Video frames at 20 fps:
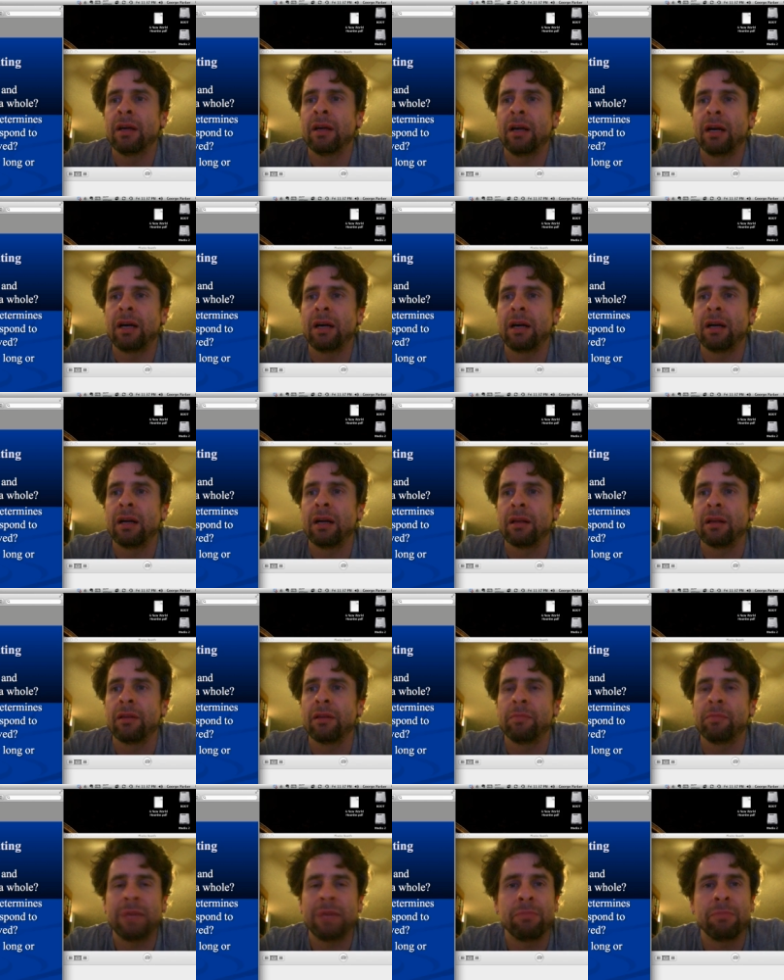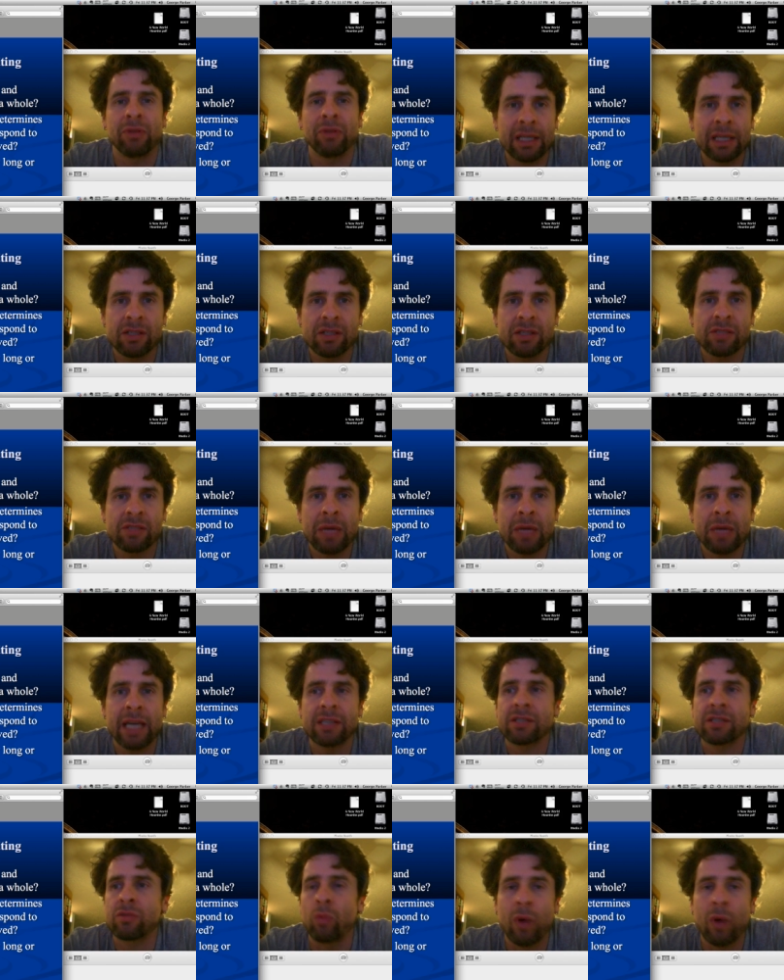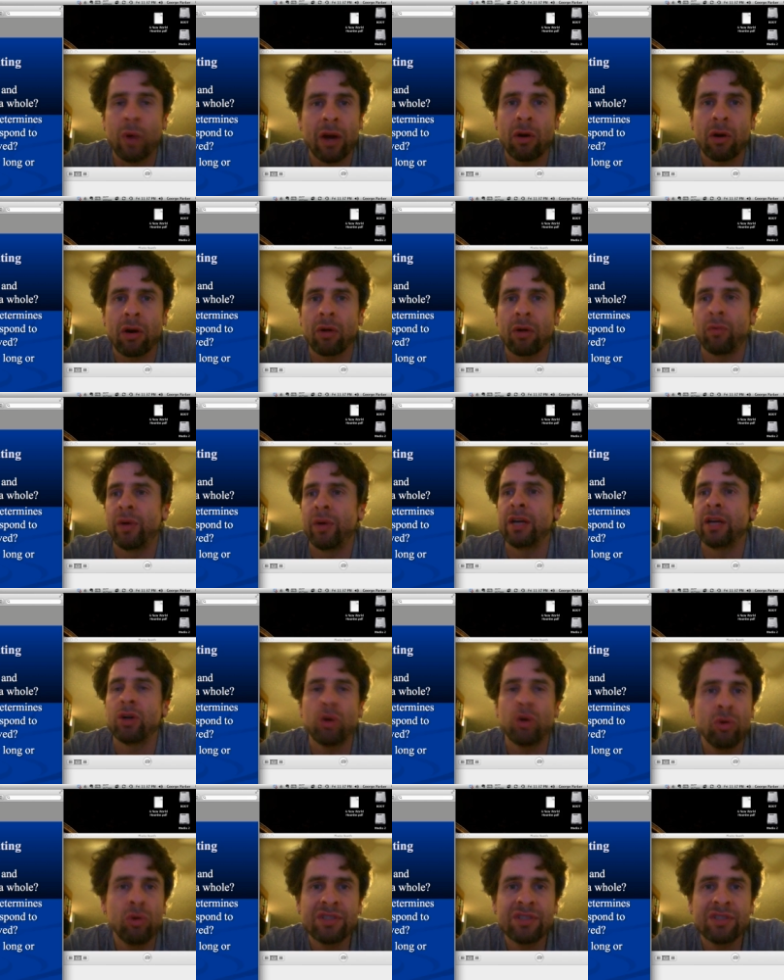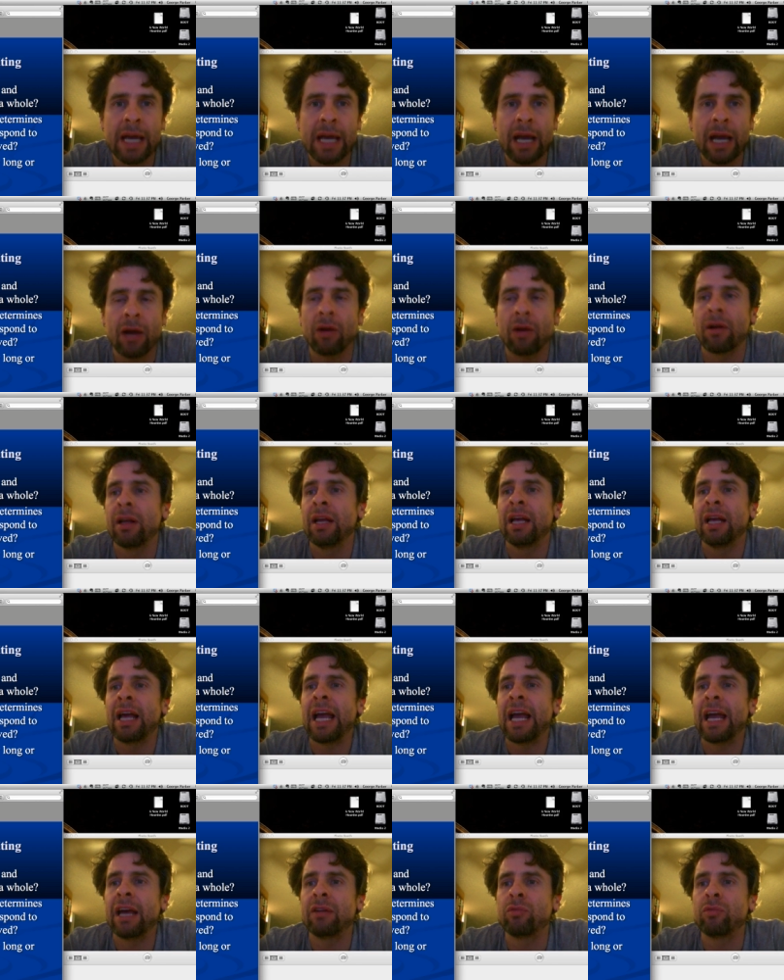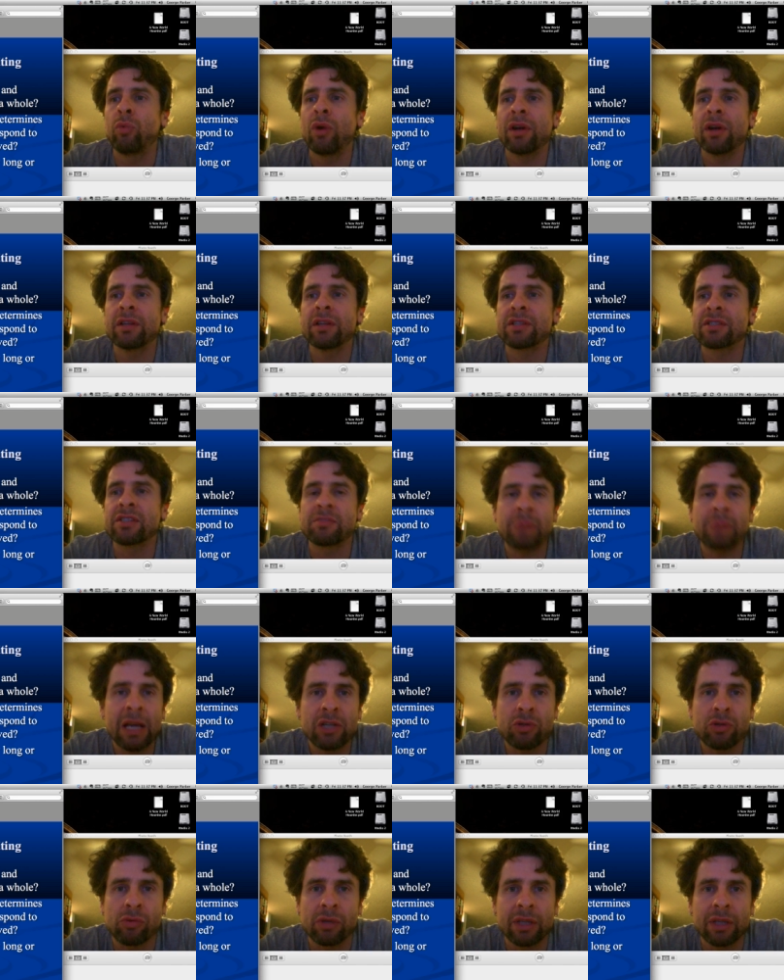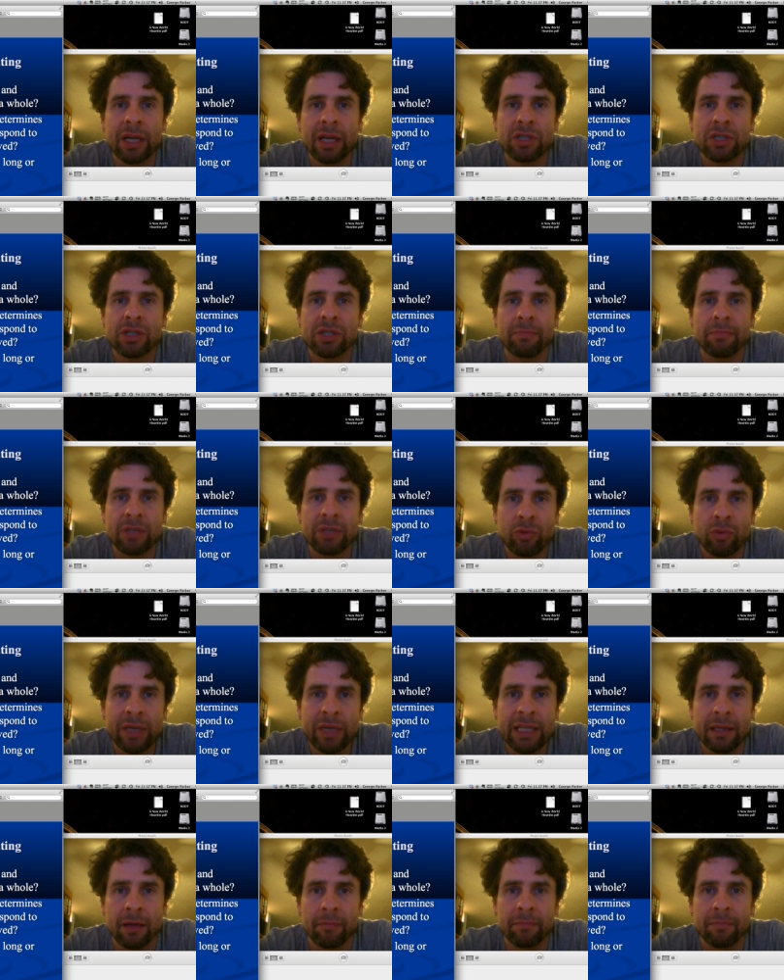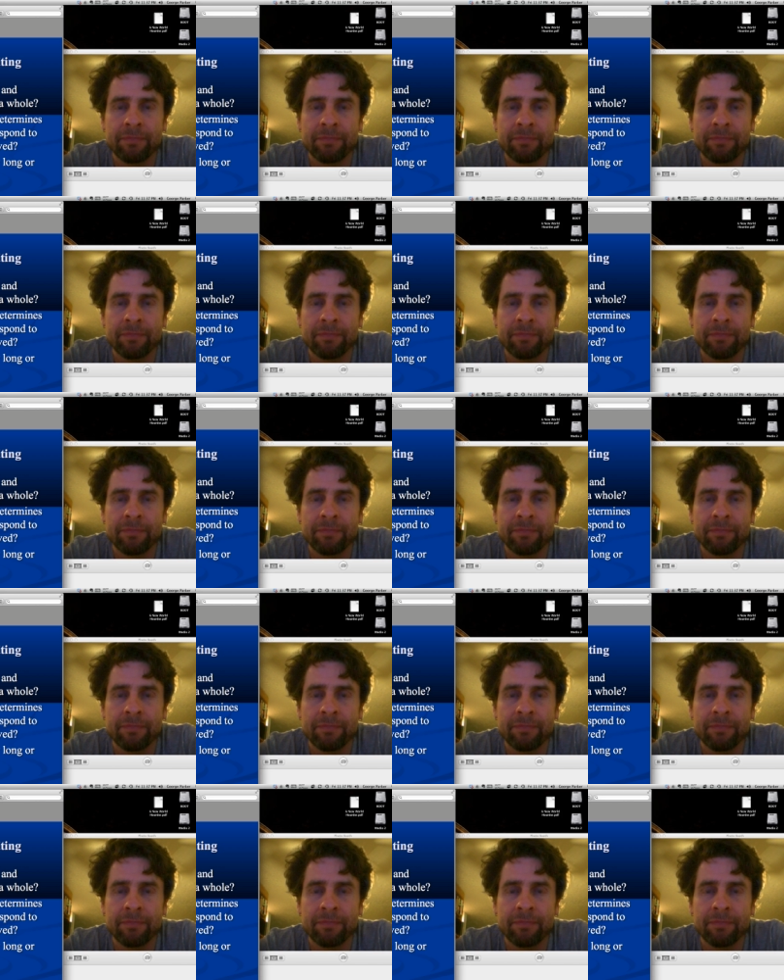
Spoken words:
the people in the space, where are we, who's there, and what is the spatial relationship between them.